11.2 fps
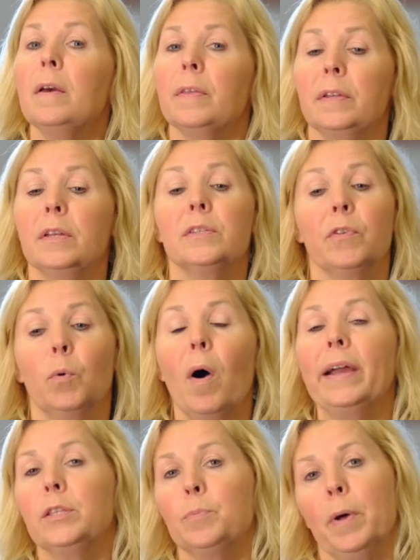the needs of a
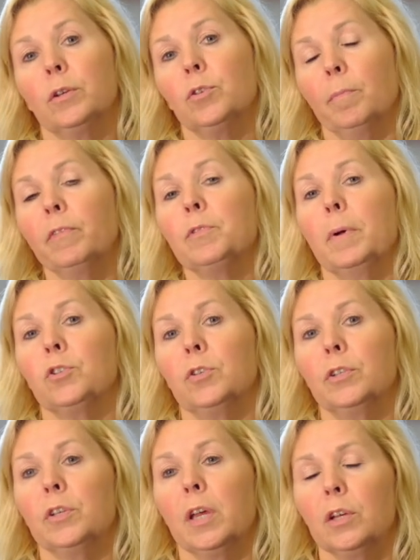wide spectrum of special
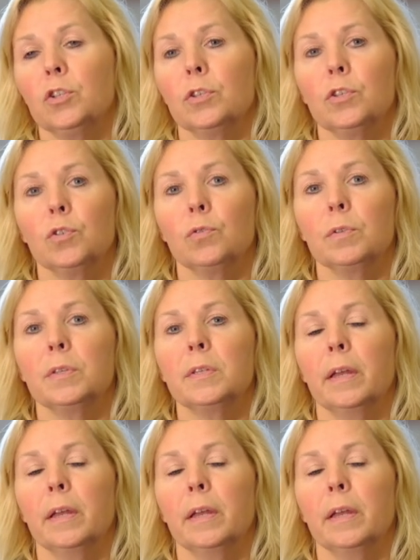education students.